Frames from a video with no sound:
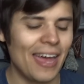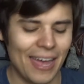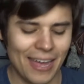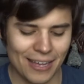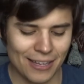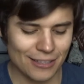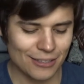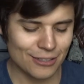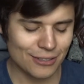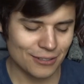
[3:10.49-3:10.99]

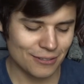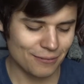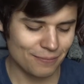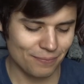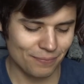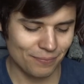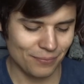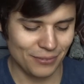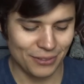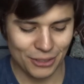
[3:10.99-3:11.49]
And,
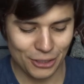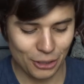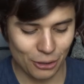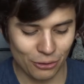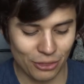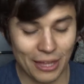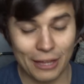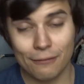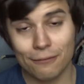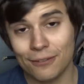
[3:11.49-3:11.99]

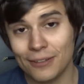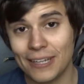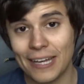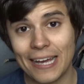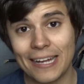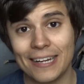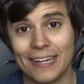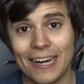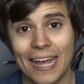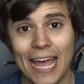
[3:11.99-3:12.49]
thankfully
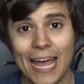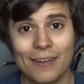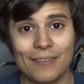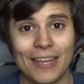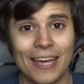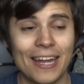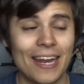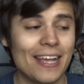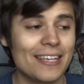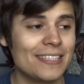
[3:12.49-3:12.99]
I didn't have
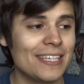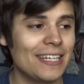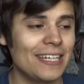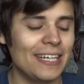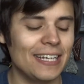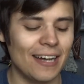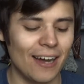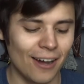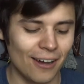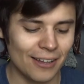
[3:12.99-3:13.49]
that as
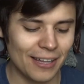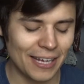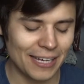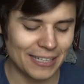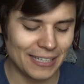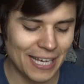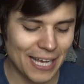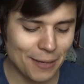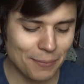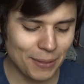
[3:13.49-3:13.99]
any online
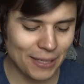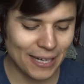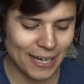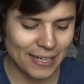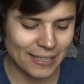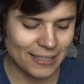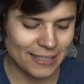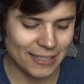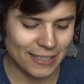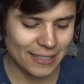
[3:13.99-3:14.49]
gaming
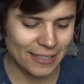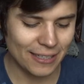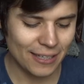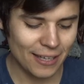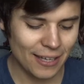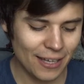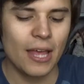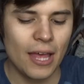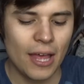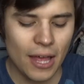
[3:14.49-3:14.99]
ID.
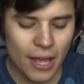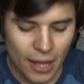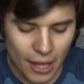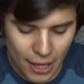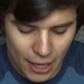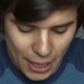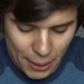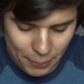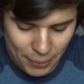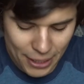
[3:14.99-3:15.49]

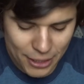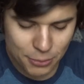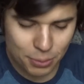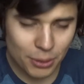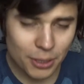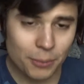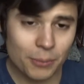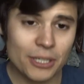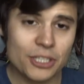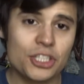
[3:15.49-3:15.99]
But that's
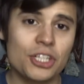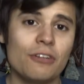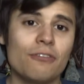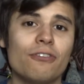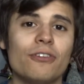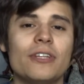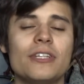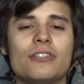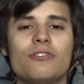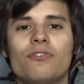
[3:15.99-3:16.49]
pretty much it
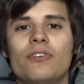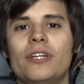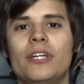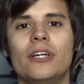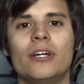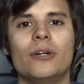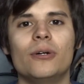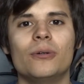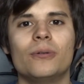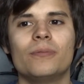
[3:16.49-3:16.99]
for this
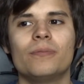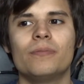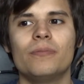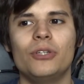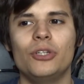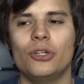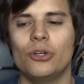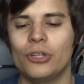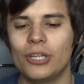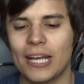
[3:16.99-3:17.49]
video.
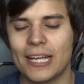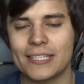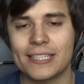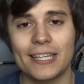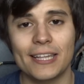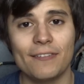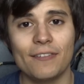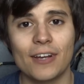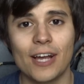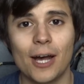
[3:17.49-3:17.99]
You guys
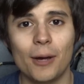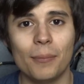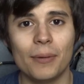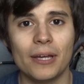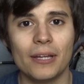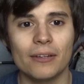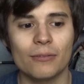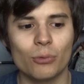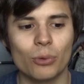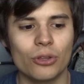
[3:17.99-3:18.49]
can leave a
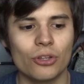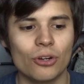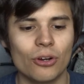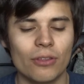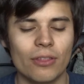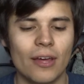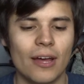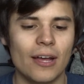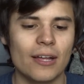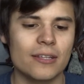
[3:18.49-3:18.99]
comment with your
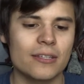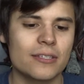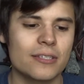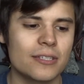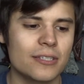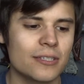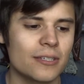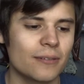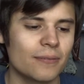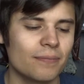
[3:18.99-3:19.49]

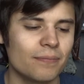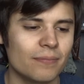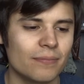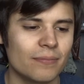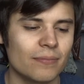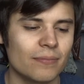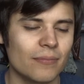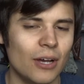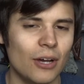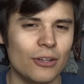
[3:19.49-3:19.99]
thoughts
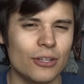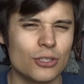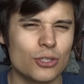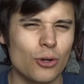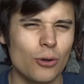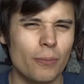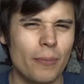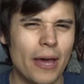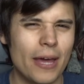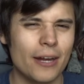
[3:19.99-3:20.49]
on this
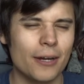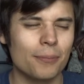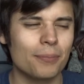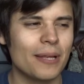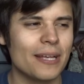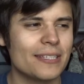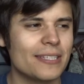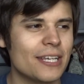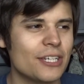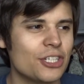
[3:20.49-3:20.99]
whole matter.
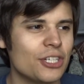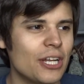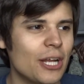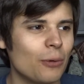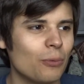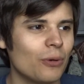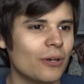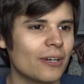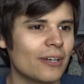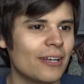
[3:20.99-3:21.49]
PlayStation
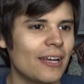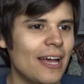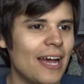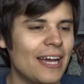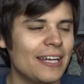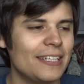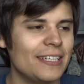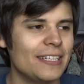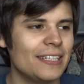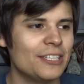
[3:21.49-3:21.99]
Network
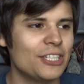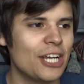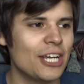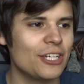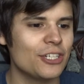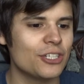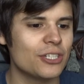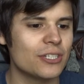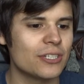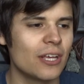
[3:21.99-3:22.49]
ID
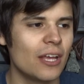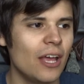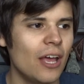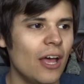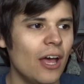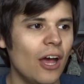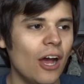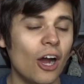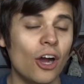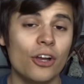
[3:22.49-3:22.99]
changes.
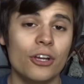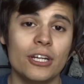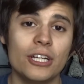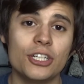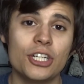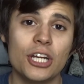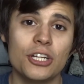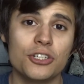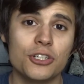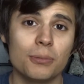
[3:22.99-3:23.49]
Are you going
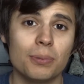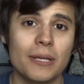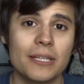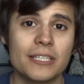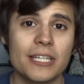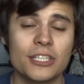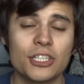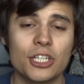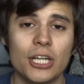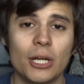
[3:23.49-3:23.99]
to change your
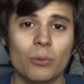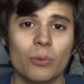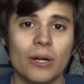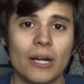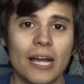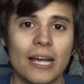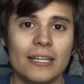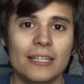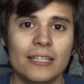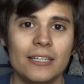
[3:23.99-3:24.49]
PlayStation
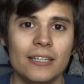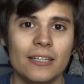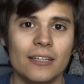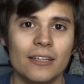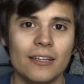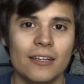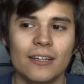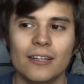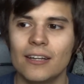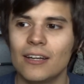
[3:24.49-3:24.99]
Network ID?
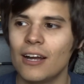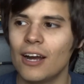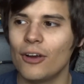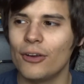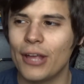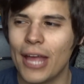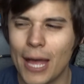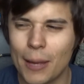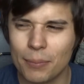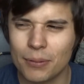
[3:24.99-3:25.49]
Are
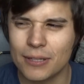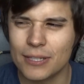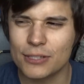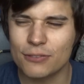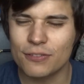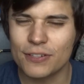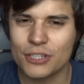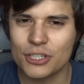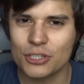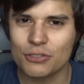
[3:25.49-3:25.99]
you happy this
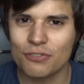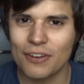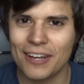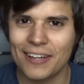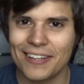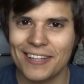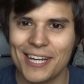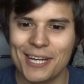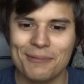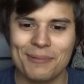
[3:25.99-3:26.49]
feature is
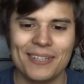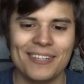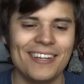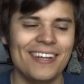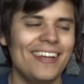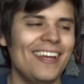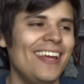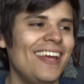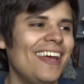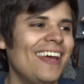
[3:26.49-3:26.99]
finally coming?
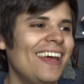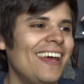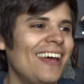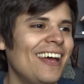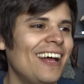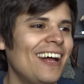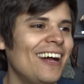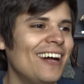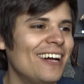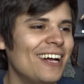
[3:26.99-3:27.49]

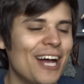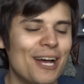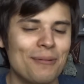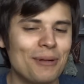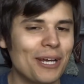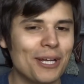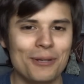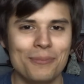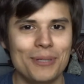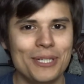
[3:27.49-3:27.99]
I'm
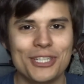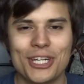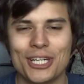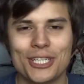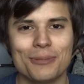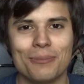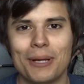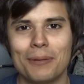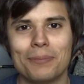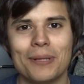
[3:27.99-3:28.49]
not going to be
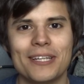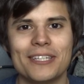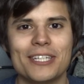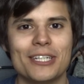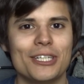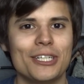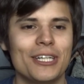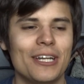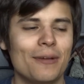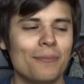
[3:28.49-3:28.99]
changing my
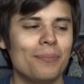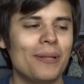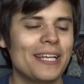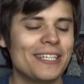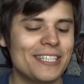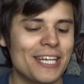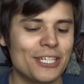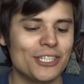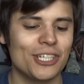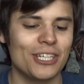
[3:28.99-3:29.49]

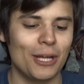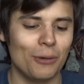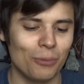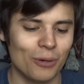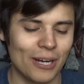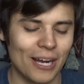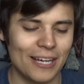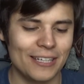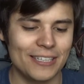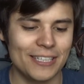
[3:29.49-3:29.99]
PlayStation
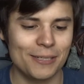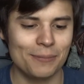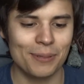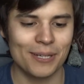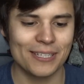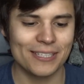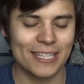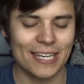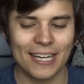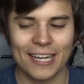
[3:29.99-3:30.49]
Network ID
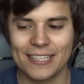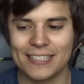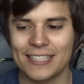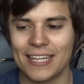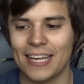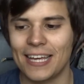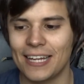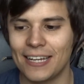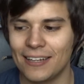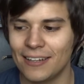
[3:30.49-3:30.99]
because, like I
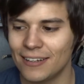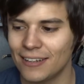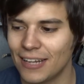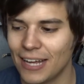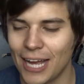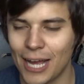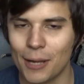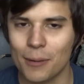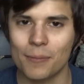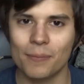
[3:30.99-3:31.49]
said,
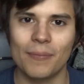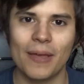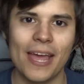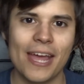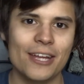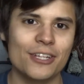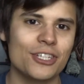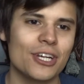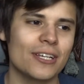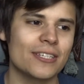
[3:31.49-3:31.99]
I'm
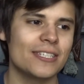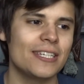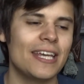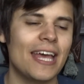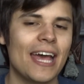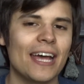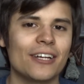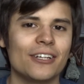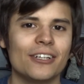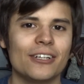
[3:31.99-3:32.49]
HXC
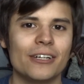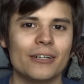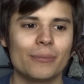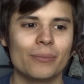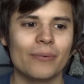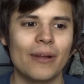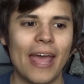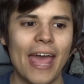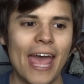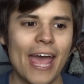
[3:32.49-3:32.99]
Hector
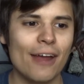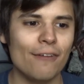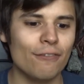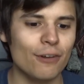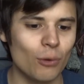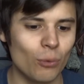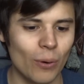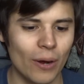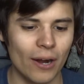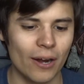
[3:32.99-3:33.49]

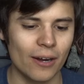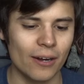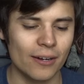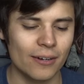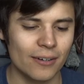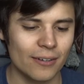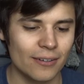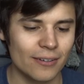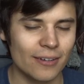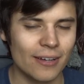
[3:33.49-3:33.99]
everywhere.
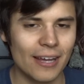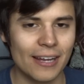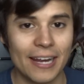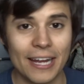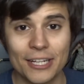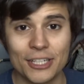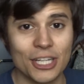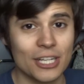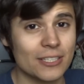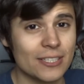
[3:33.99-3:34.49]
And
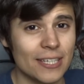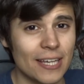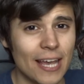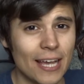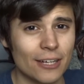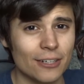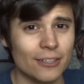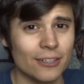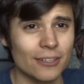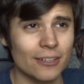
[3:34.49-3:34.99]

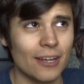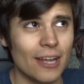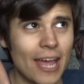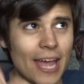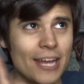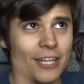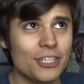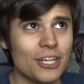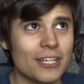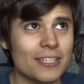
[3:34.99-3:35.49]

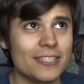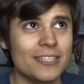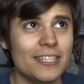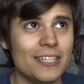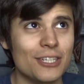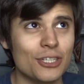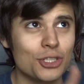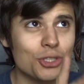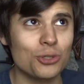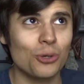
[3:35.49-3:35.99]

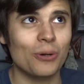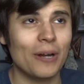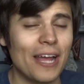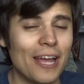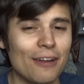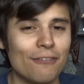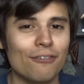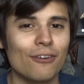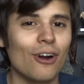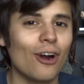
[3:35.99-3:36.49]
HXC is
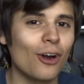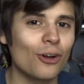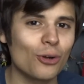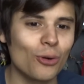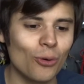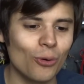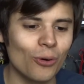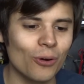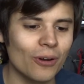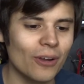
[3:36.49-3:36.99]
shorthand for
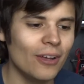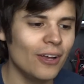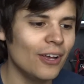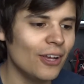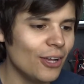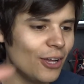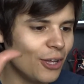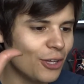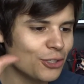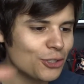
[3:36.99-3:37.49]
hardcore.
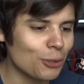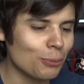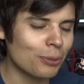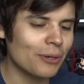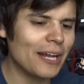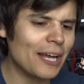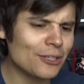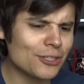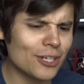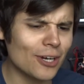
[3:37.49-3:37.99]
So
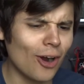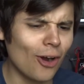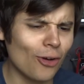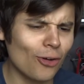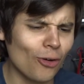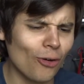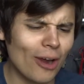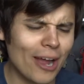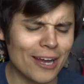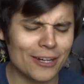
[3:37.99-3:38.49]
pronounce it
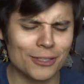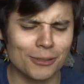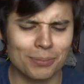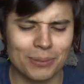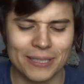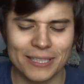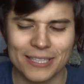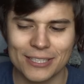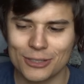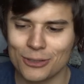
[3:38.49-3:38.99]
Hardcore Hector,
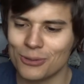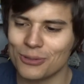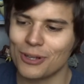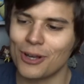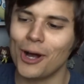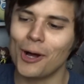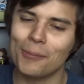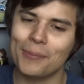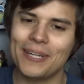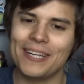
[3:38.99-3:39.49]
please. Don't
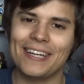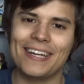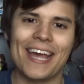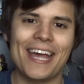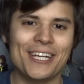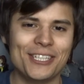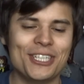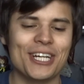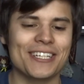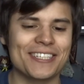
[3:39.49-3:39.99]
call me
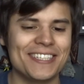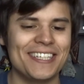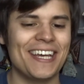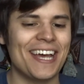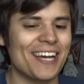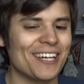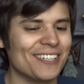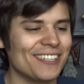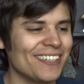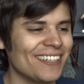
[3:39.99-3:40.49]
HXC
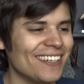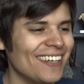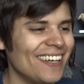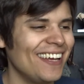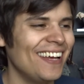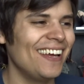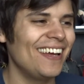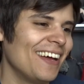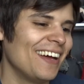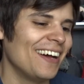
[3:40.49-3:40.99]
Hector.
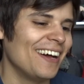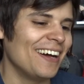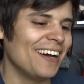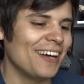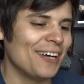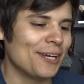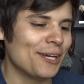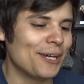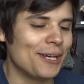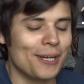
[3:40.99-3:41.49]

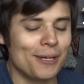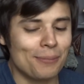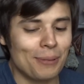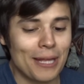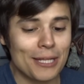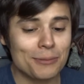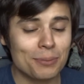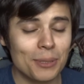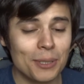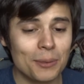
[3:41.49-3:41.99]
But
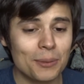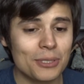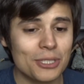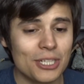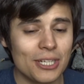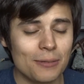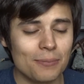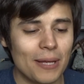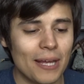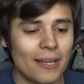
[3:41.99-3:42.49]
that's pretty much
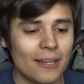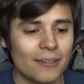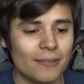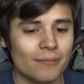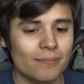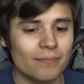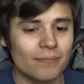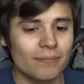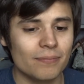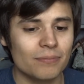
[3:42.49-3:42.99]
it,
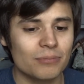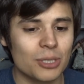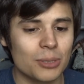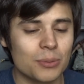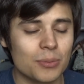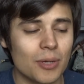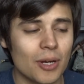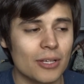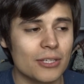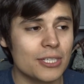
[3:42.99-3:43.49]
man.
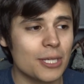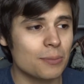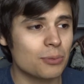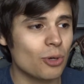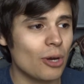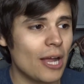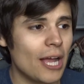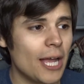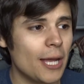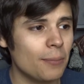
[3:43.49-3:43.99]
Just
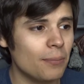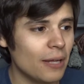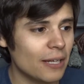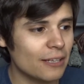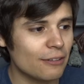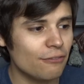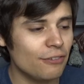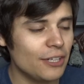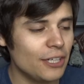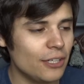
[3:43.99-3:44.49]
subscribe,
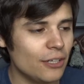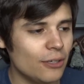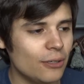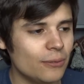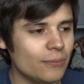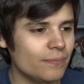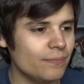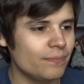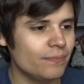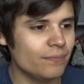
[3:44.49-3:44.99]
like the
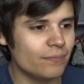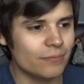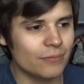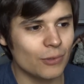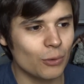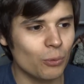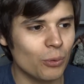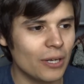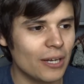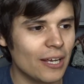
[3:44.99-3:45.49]
video,
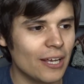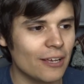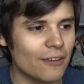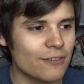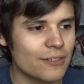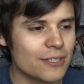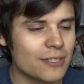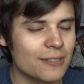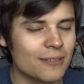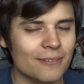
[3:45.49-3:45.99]

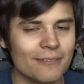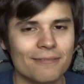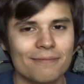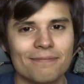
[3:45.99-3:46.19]
whatevs.